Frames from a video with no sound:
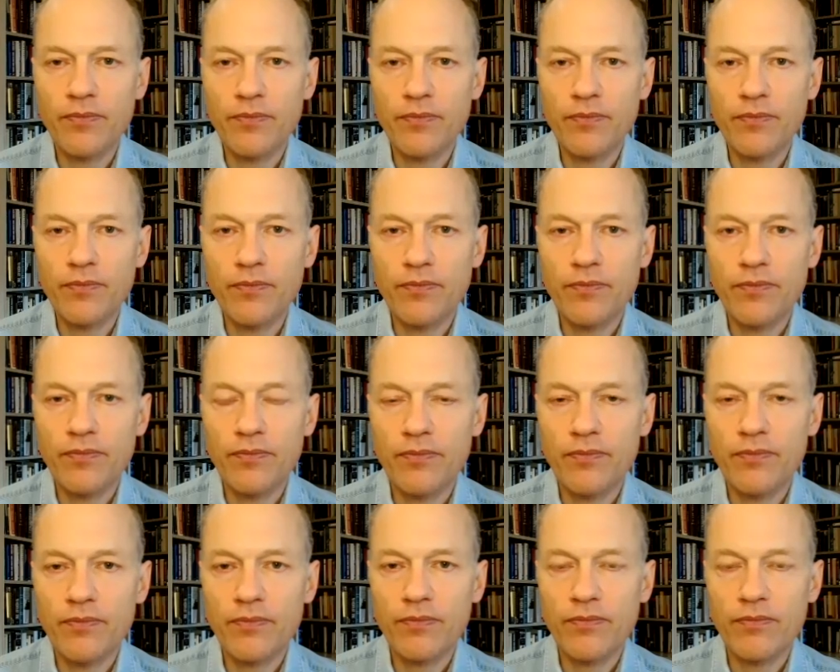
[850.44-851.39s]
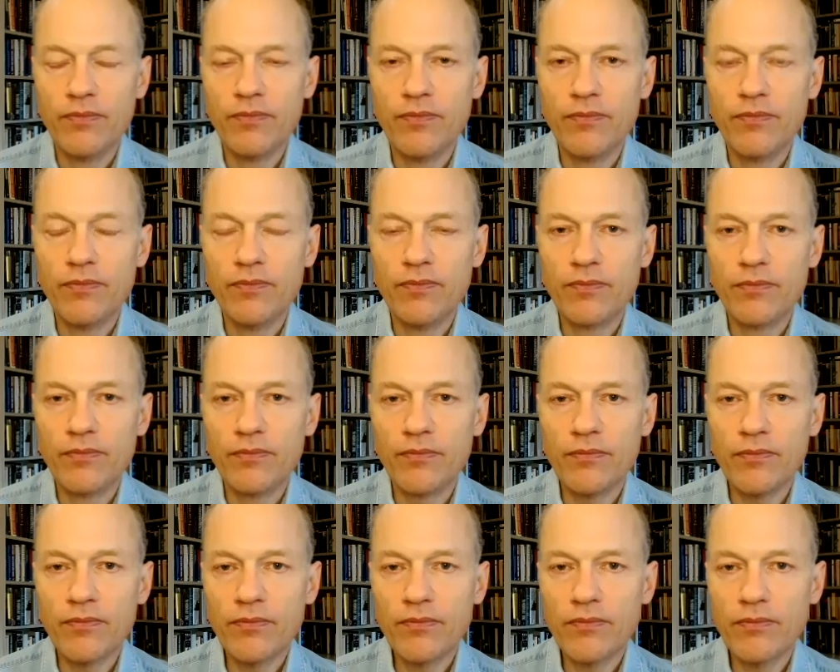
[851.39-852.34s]

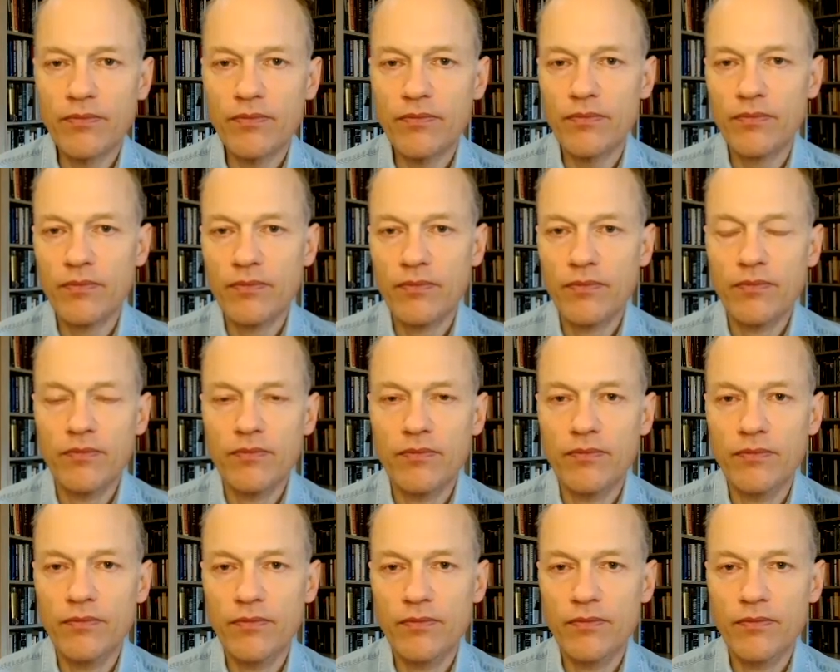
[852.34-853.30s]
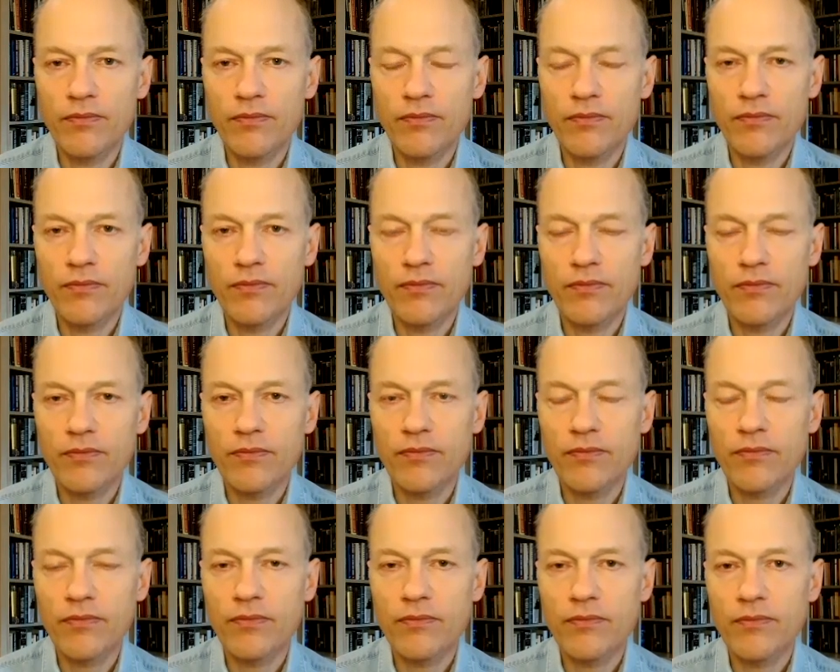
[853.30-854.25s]

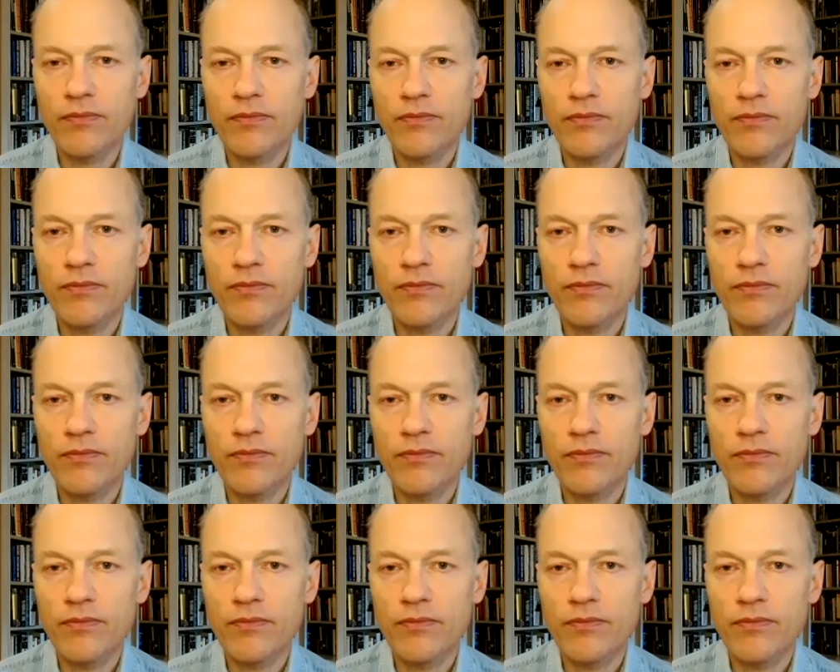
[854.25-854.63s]
(silent)